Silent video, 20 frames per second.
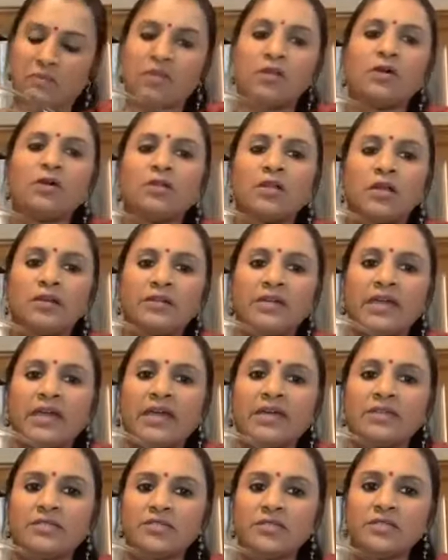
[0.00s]
along the
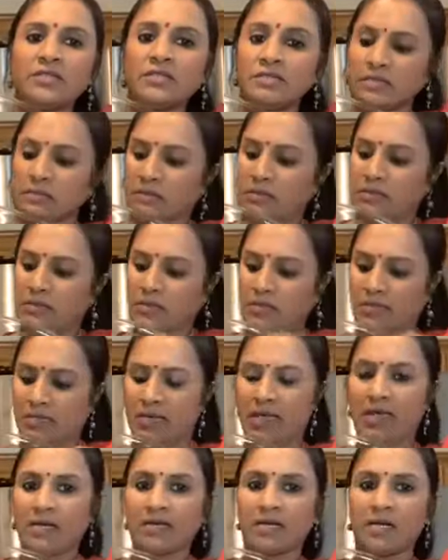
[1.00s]
edges
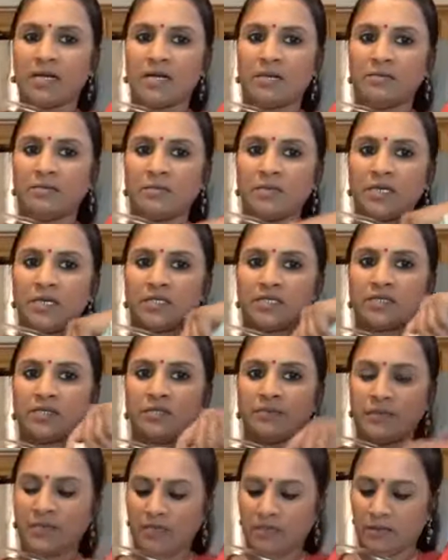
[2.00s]
and come into
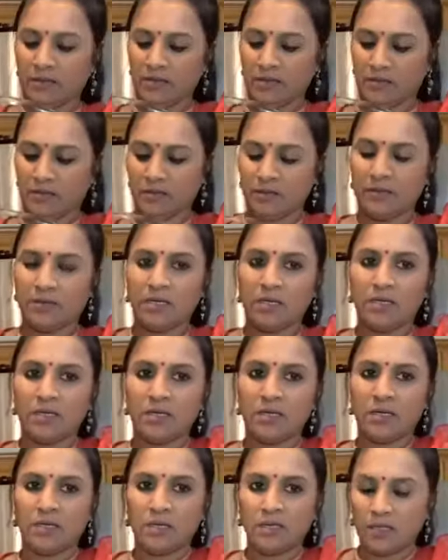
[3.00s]
the middle.
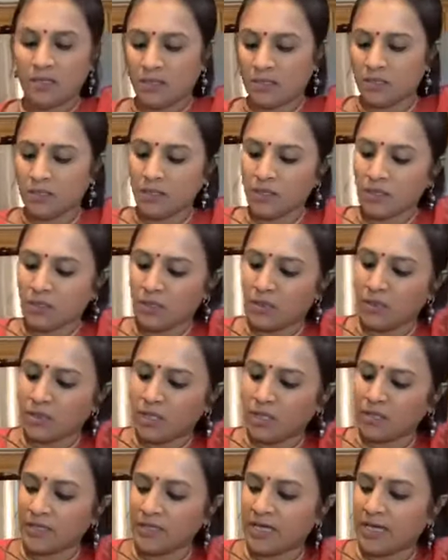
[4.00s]
So go
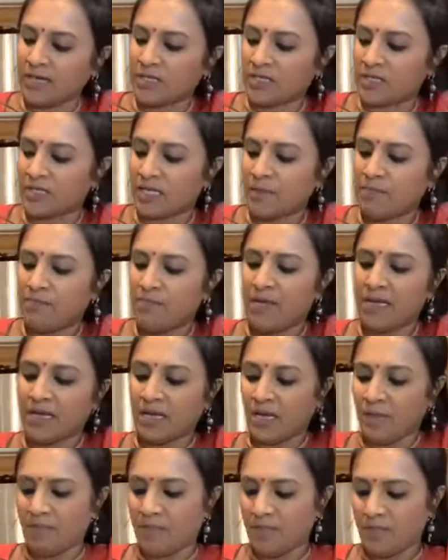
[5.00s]
along the edges, I pick
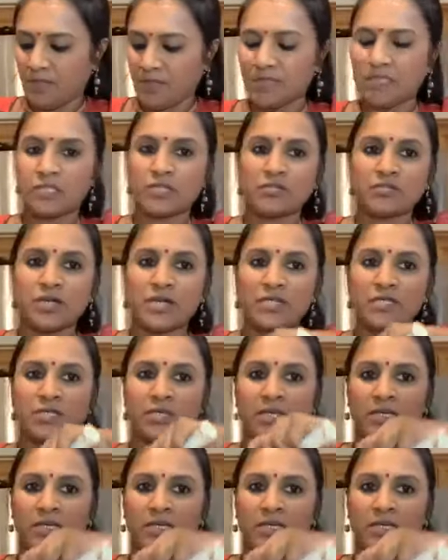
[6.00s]
up, stretch,